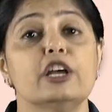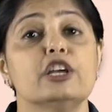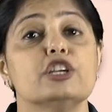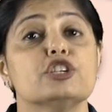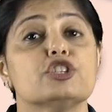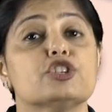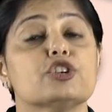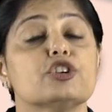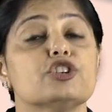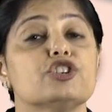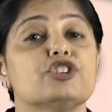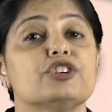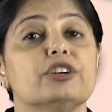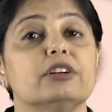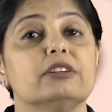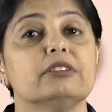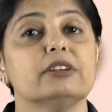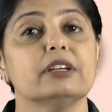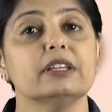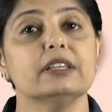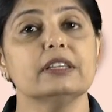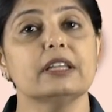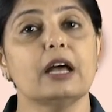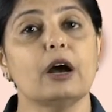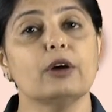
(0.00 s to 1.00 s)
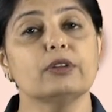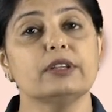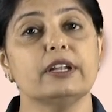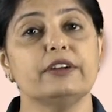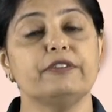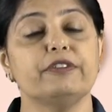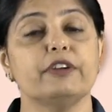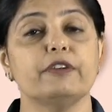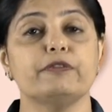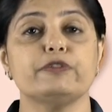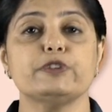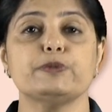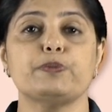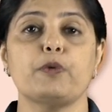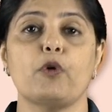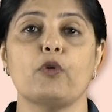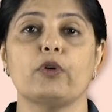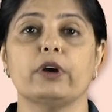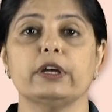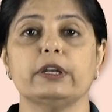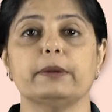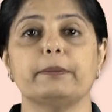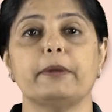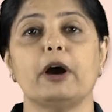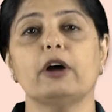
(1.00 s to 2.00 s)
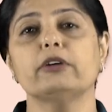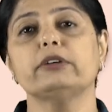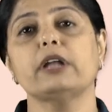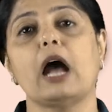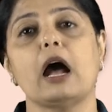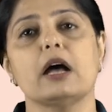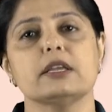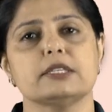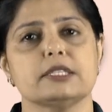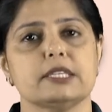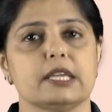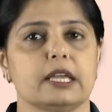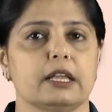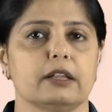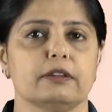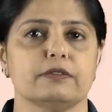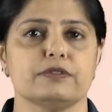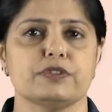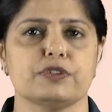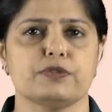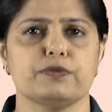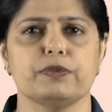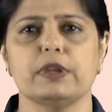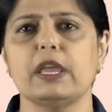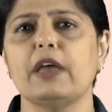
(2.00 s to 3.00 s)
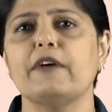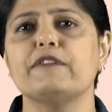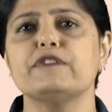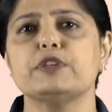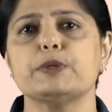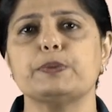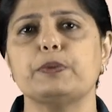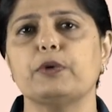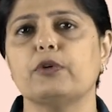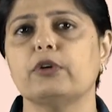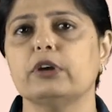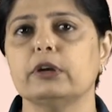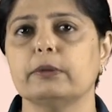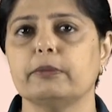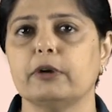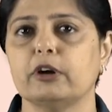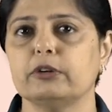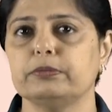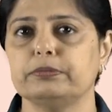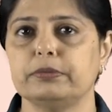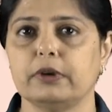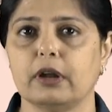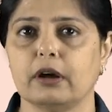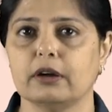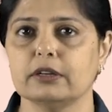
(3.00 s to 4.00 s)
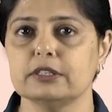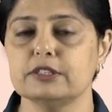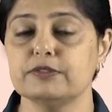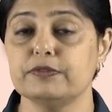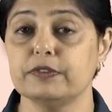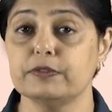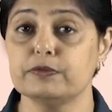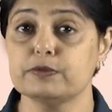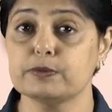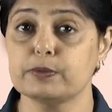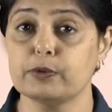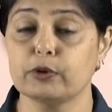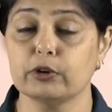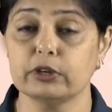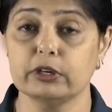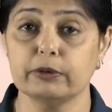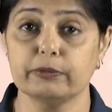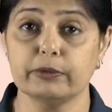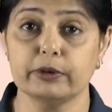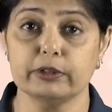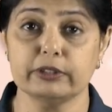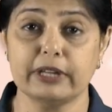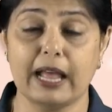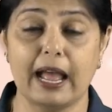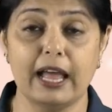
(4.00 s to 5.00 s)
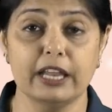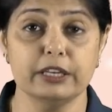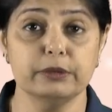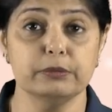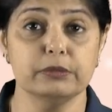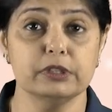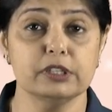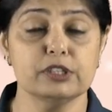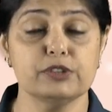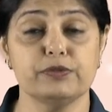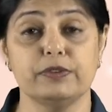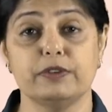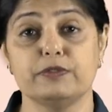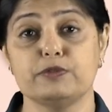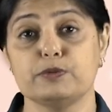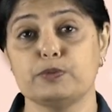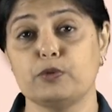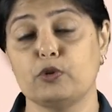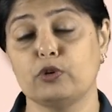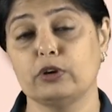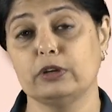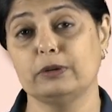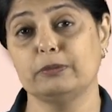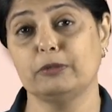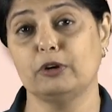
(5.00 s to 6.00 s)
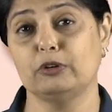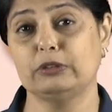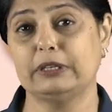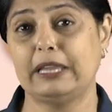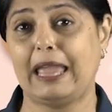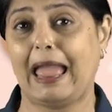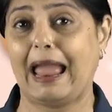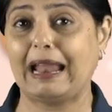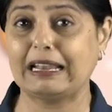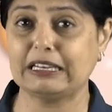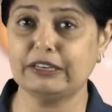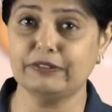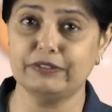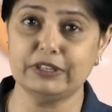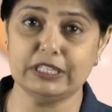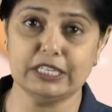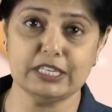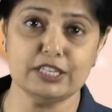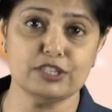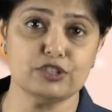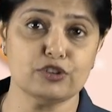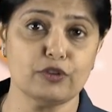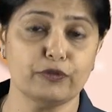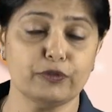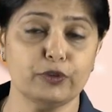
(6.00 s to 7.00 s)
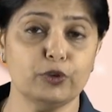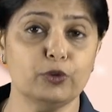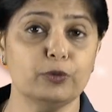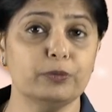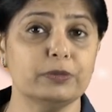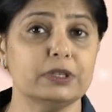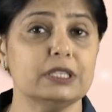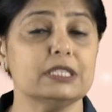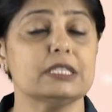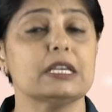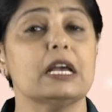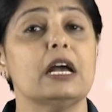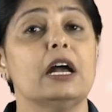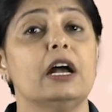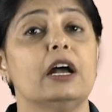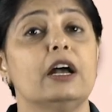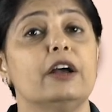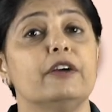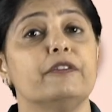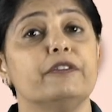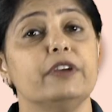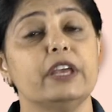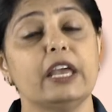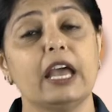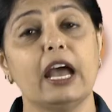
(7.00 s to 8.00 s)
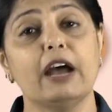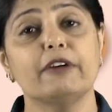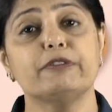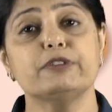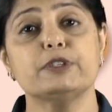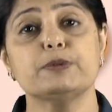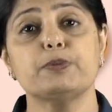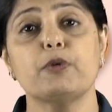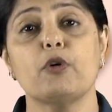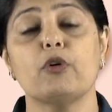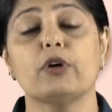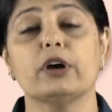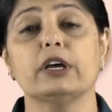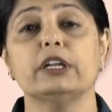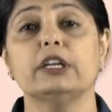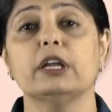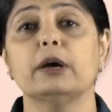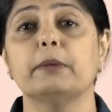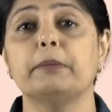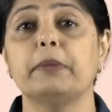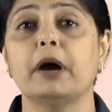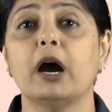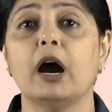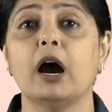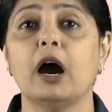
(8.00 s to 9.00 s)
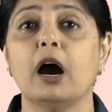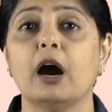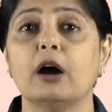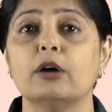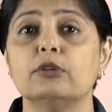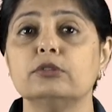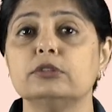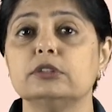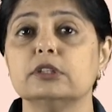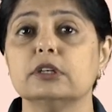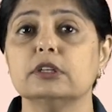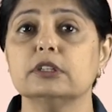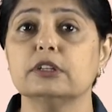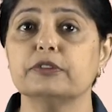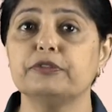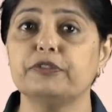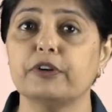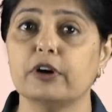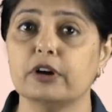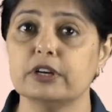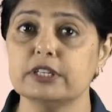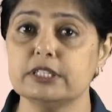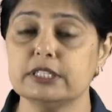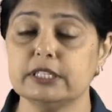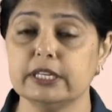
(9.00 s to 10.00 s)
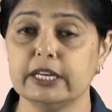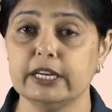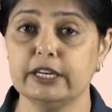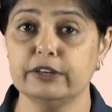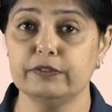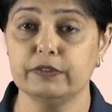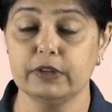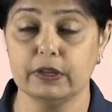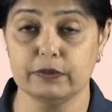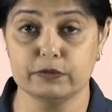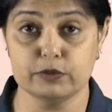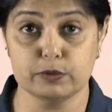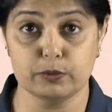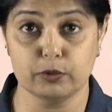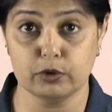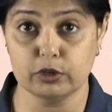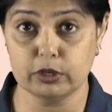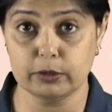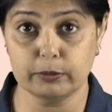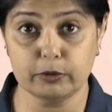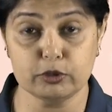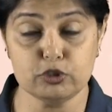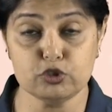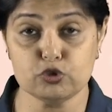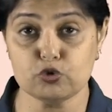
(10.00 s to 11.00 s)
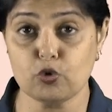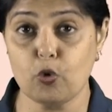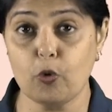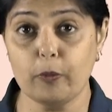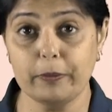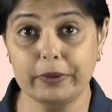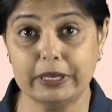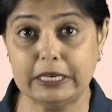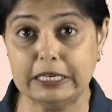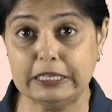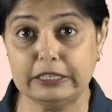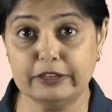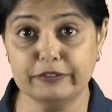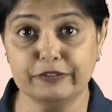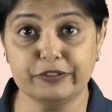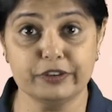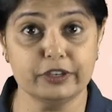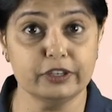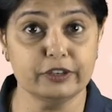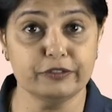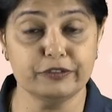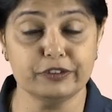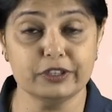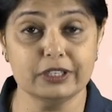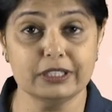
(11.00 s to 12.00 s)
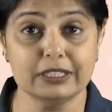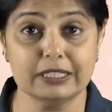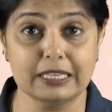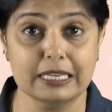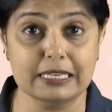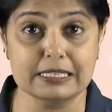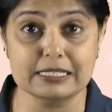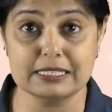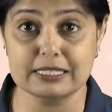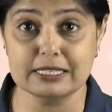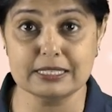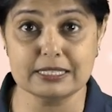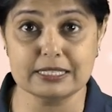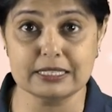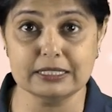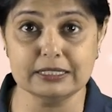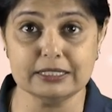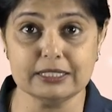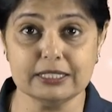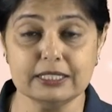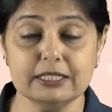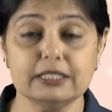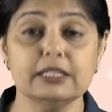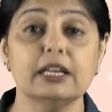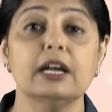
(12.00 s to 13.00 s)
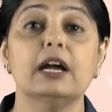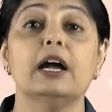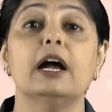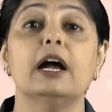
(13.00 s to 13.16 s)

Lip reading: So children, now that we have spoken about ourselves, we have spoken about plants, we have spoken about animals, we have spoken about the activities of humans, we have spoken about the first aid, we have spoken about so many different things, isn't it?